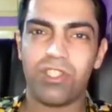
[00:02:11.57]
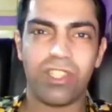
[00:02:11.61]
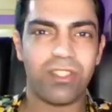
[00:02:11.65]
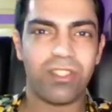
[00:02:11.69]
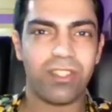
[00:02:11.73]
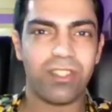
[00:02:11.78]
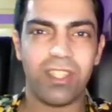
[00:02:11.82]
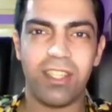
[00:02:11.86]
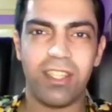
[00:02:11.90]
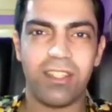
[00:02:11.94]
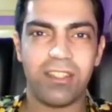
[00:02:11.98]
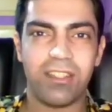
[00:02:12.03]
It's
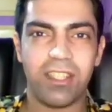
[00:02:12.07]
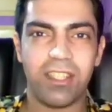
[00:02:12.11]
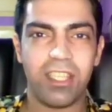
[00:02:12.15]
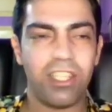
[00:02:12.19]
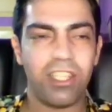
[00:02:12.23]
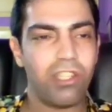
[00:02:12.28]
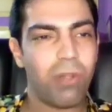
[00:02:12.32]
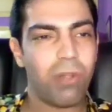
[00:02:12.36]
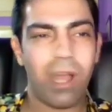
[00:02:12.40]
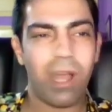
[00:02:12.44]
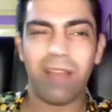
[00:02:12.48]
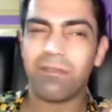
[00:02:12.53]
just
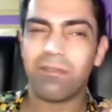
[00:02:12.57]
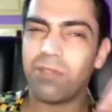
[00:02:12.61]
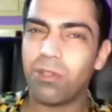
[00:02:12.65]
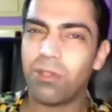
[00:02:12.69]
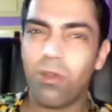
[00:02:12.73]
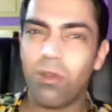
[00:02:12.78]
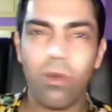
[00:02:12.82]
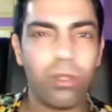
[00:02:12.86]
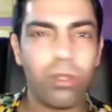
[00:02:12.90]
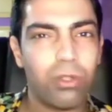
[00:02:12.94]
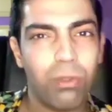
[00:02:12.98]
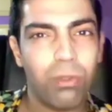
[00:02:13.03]
easy. You have
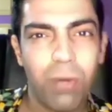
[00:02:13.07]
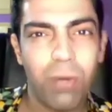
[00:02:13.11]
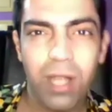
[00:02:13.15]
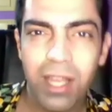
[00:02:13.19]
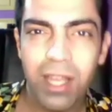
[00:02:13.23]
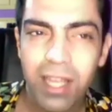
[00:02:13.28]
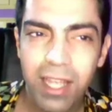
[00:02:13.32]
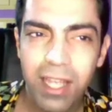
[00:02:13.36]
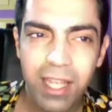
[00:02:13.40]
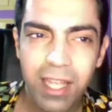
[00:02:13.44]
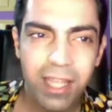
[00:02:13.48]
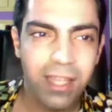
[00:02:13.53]
to go
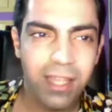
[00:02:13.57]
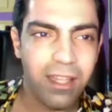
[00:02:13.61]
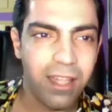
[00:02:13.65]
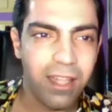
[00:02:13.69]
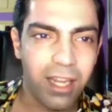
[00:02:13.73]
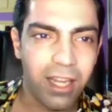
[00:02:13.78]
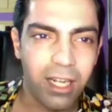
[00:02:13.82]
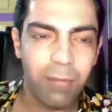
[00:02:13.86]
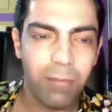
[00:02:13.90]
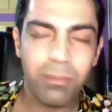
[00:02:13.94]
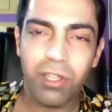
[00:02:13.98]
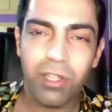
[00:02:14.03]
to a,
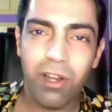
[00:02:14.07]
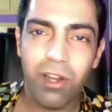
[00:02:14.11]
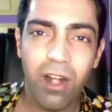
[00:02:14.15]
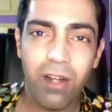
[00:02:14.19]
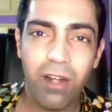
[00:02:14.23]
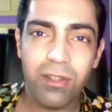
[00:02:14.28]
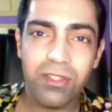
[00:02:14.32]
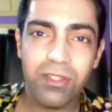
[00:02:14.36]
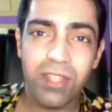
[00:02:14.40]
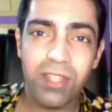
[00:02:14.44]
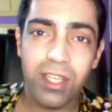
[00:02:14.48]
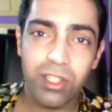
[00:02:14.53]
a
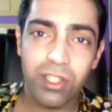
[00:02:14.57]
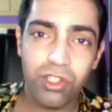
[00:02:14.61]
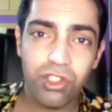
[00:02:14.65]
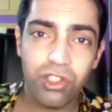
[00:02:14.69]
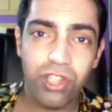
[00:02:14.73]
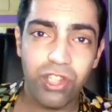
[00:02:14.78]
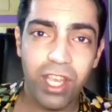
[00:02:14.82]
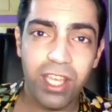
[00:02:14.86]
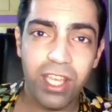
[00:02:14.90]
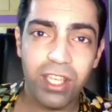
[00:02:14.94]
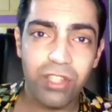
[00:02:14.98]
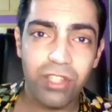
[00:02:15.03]
cryptocurrency
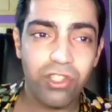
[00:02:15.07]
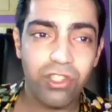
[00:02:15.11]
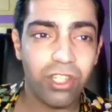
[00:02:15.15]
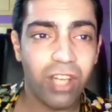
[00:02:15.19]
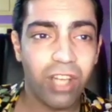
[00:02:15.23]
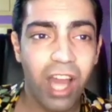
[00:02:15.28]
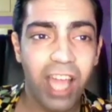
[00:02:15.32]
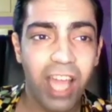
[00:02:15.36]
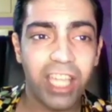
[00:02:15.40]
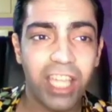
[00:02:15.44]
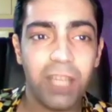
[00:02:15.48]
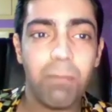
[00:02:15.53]

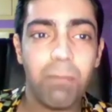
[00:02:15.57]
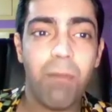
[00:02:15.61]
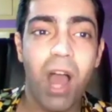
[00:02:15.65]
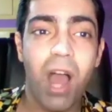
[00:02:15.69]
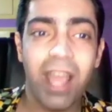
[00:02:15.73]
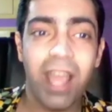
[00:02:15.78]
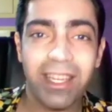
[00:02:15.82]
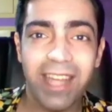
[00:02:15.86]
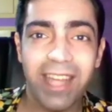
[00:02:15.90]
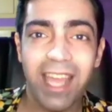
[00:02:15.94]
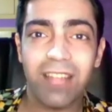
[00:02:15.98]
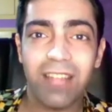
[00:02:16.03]
exchange
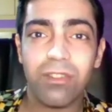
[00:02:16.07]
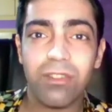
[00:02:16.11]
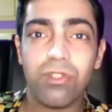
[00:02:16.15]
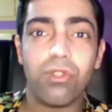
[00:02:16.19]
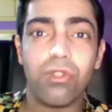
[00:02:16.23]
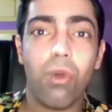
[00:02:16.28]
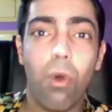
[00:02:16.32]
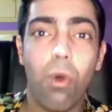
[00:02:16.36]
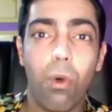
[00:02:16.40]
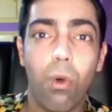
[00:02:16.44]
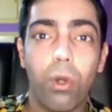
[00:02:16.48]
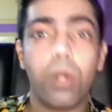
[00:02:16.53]
like
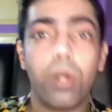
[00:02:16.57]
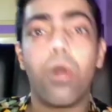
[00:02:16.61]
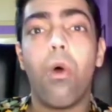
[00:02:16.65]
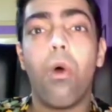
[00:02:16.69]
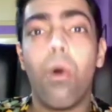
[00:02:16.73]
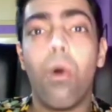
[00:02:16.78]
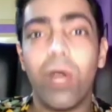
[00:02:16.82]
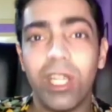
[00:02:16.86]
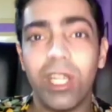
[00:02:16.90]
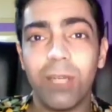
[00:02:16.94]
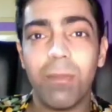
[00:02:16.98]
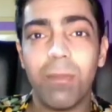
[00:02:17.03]
Binance or
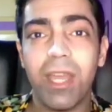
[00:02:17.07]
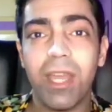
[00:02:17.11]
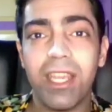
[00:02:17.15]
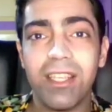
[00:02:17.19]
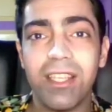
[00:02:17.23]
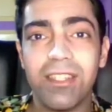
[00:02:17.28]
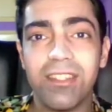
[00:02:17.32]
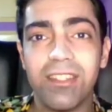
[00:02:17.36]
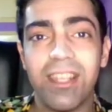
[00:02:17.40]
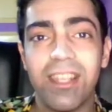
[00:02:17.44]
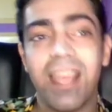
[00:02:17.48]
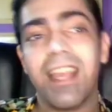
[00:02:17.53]

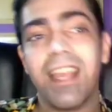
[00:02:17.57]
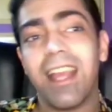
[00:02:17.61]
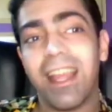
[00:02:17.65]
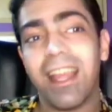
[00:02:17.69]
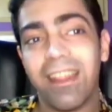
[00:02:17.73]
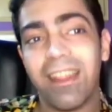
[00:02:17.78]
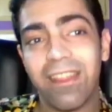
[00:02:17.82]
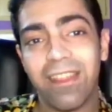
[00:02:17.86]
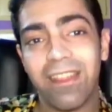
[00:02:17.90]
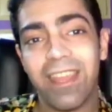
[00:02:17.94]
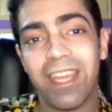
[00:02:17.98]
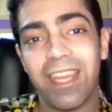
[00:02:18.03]
Coinbase,
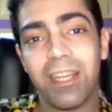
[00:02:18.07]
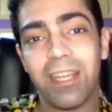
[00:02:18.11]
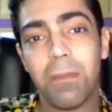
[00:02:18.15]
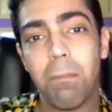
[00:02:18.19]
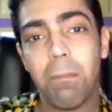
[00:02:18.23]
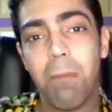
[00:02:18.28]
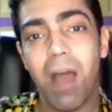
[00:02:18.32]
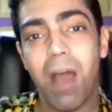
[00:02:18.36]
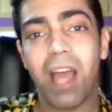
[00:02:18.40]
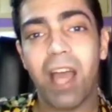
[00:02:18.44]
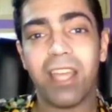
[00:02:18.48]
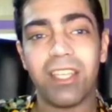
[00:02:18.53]
and
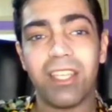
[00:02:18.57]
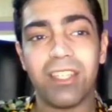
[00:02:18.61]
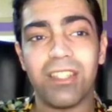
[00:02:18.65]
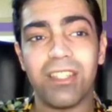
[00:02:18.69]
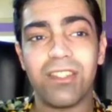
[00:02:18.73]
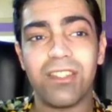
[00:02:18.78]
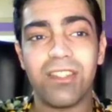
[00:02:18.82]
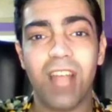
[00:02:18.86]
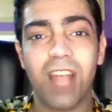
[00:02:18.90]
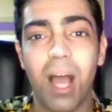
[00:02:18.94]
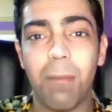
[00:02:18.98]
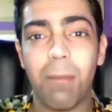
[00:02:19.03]
then
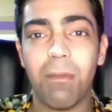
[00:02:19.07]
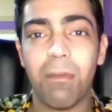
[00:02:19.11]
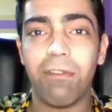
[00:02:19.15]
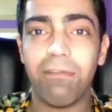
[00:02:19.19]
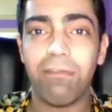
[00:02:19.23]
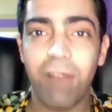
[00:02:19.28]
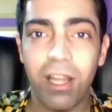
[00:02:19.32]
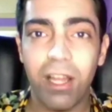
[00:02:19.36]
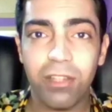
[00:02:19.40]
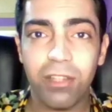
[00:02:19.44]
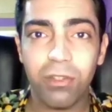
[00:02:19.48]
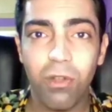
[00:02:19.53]
buy
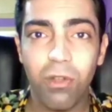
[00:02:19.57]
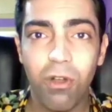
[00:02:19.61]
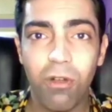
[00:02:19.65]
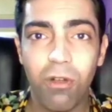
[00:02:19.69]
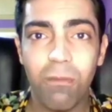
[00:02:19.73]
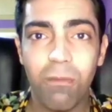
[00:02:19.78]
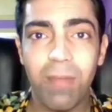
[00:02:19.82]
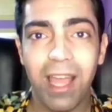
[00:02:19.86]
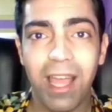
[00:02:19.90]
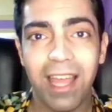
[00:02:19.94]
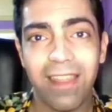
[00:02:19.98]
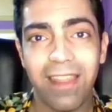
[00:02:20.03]
some
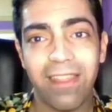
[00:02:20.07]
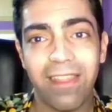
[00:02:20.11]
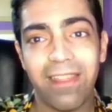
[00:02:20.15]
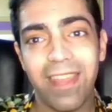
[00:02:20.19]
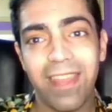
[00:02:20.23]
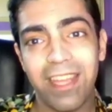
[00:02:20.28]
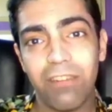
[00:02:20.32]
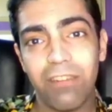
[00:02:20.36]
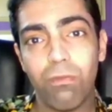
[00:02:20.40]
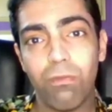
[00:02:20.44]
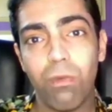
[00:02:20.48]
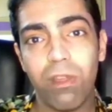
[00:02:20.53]
Fantom,
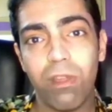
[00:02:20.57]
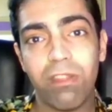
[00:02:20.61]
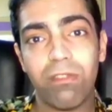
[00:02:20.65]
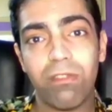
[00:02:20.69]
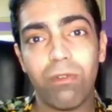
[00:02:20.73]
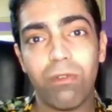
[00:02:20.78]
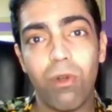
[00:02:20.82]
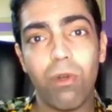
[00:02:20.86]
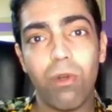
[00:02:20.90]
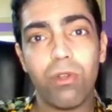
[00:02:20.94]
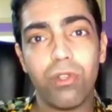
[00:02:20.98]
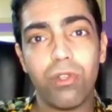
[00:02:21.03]
and then
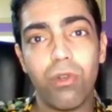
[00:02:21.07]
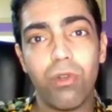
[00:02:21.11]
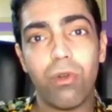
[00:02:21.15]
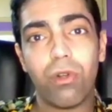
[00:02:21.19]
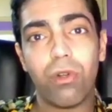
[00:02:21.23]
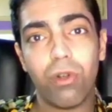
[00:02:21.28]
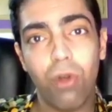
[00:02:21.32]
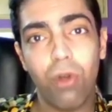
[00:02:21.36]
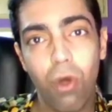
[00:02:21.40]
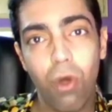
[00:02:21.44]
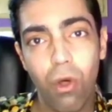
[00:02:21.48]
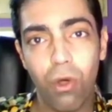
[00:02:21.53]
withdraw
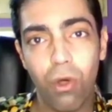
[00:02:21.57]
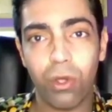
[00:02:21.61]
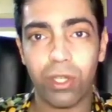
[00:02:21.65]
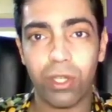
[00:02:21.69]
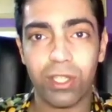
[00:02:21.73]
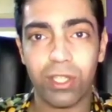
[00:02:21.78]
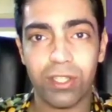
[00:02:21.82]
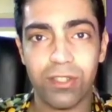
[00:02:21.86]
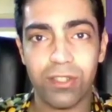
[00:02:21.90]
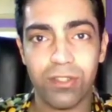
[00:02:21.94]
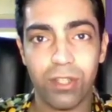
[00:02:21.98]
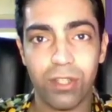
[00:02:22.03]
your
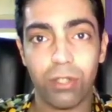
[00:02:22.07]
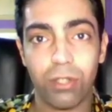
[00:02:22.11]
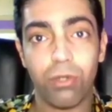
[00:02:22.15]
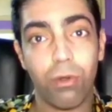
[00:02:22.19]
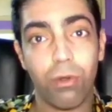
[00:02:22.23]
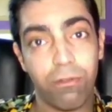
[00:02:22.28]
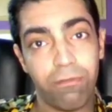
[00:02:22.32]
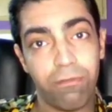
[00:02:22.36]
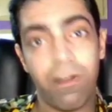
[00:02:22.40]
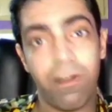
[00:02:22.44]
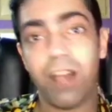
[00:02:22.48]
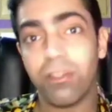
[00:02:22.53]
coins,
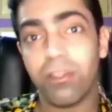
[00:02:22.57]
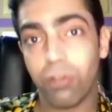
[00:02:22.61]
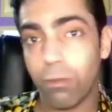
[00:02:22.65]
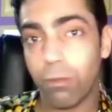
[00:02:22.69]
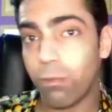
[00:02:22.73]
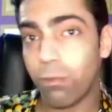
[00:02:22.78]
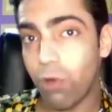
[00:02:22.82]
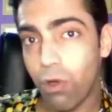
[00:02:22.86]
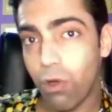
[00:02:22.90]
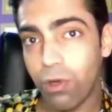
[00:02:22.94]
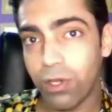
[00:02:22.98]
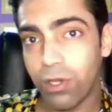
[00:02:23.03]
your
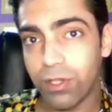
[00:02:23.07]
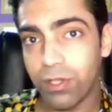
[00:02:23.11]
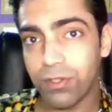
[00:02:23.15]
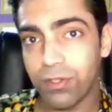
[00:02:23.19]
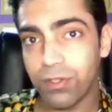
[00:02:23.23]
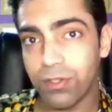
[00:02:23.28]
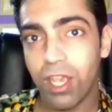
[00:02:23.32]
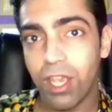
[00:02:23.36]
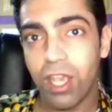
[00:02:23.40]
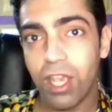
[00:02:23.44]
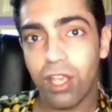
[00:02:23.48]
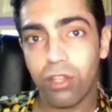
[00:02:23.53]
Fantom
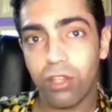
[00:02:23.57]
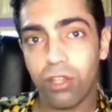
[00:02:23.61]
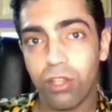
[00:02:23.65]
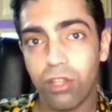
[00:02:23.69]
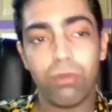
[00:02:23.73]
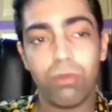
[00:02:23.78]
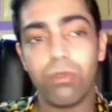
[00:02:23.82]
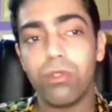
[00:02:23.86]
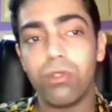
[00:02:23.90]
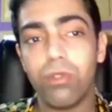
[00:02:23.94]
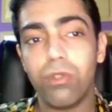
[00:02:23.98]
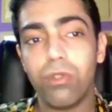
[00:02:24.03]
coins,
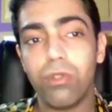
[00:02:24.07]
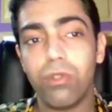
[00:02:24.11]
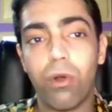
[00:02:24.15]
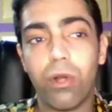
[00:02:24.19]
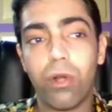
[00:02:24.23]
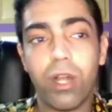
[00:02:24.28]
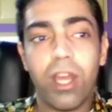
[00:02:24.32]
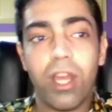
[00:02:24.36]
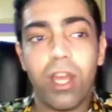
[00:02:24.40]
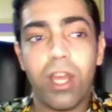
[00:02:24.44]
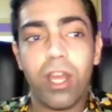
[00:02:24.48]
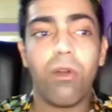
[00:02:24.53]
to
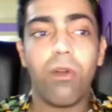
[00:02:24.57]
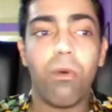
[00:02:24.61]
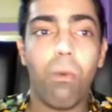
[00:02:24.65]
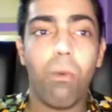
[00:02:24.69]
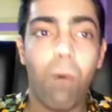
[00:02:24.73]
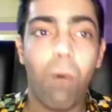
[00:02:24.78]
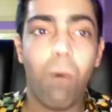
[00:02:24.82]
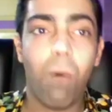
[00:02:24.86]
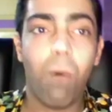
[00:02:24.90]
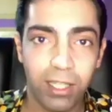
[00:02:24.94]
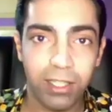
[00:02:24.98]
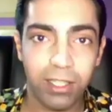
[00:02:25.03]
your
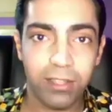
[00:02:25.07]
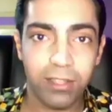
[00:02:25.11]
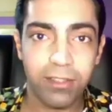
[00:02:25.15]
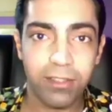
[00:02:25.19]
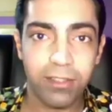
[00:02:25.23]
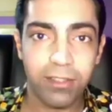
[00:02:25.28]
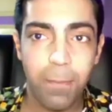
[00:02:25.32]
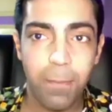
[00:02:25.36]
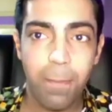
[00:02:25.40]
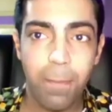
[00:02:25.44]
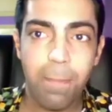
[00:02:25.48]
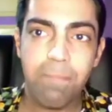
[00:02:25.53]

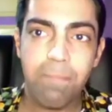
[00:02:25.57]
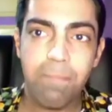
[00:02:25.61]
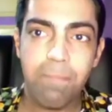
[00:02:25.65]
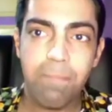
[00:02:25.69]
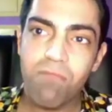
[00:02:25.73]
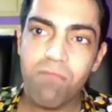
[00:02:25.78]
wallet,